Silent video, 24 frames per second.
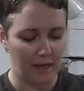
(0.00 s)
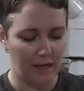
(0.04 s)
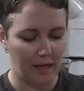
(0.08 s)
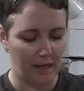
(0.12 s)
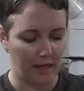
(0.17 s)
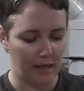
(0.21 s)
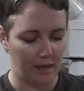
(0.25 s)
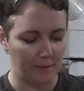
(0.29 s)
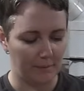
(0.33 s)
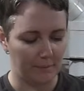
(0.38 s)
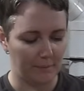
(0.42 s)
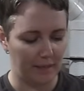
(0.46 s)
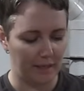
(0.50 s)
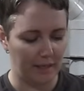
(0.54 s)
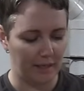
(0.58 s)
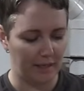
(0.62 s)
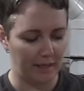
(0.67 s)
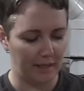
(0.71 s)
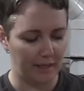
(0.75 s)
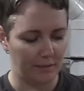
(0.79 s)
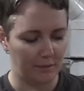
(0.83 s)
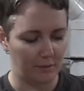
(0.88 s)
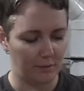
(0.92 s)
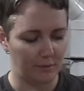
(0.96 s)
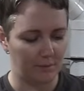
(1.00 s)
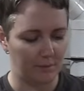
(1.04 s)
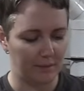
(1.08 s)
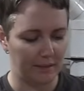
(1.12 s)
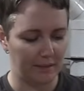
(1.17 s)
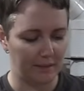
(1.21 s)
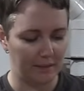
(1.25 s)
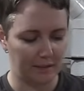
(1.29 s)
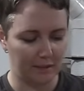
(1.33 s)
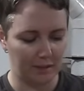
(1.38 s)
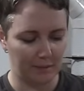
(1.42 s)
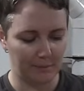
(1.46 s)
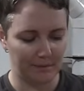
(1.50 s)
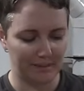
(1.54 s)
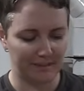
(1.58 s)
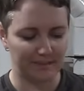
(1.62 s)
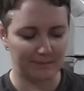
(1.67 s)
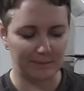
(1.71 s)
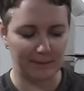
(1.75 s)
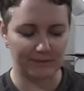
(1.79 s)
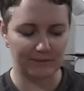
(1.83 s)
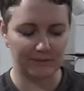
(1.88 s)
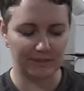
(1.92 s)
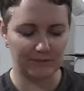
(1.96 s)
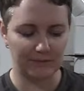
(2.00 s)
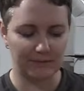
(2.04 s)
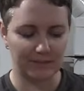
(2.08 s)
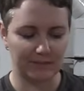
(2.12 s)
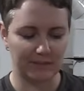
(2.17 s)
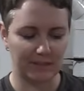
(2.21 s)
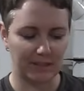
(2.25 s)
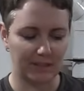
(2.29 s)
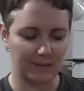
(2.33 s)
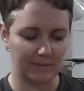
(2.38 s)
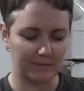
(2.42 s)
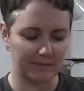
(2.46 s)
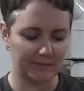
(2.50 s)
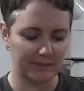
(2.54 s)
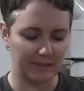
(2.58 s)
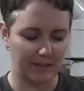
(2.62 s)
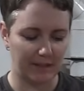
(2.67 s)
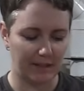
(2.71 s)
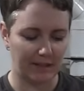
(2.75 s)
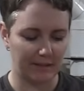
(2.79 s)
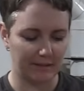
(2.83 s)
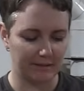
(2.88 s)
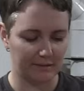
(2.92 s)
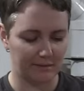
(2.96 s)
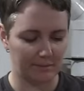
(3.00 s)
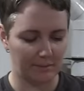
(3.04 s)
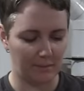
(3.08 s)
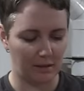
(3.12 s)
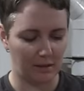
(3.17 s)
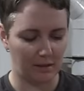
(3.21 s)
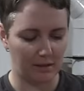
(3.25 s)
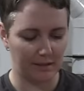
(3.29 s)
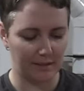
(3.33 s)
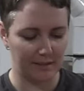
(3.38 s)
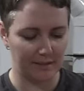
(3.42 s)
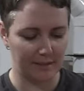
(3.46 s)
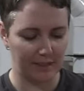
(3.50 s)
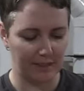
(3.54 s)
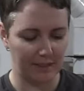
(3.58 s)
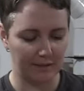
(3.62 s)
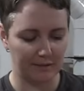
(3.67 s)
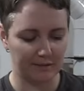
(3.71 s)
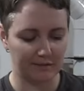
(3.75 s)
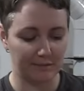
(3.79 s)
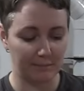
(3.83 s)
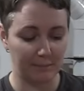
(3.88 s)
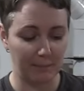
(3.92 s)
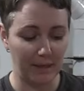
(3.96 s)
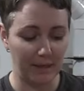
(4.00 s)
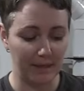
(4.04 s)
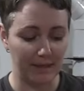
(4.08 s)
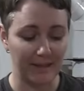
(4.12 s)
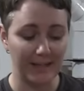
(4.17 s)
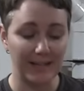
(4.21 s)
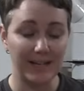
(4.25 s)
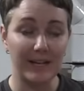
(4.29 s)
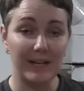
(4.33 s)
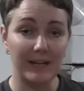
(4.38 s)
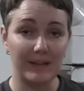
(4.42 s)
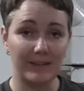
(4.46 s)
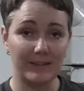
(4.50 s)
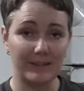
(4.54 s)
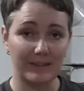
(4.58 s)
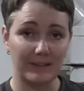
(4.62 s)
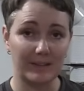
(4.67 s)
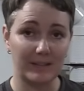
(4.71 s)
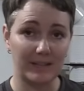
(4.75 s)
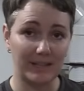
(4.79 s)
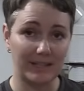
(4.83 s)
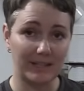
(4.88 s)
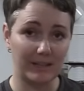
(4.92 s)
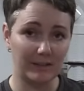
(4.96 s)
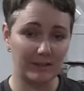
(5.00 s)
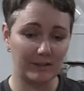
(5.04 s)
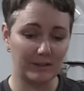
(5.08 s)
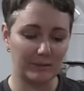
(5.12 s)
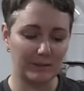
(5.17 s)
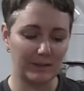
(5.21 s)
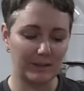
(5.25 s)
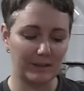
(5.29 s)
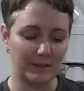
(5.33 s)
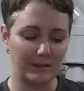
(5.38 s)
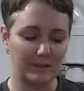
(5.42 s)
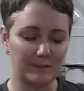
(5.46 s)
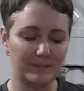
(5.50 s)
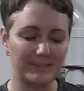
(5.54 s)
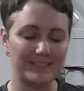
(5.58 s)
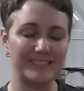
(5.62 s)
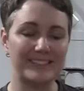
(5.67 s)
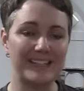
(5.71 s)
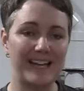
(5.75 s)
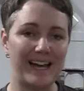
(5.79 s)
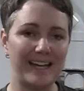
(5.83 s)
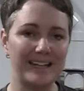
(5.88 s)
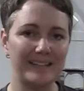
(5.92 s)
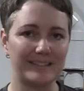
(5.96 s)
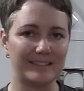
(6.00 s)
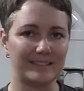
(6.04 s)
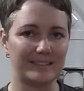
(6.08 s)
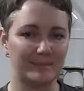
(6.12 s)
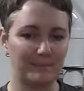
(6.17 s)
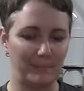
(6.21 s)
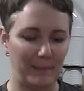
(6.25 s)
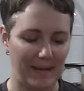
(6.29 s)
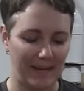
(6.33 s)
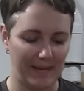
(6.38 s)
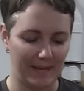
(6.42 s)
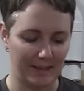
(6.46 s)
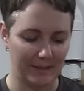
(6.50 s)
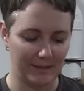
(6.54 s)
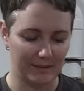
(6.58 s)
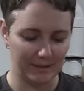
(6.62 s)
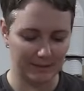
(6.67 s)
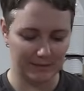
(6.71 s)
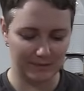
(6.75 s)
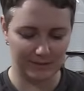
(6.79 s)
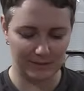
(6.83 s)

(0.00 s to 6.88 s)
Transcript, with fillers: um, and it would be a little bit expensive because it comes kind of small containers, but the clear Gorilla Glue does not expand.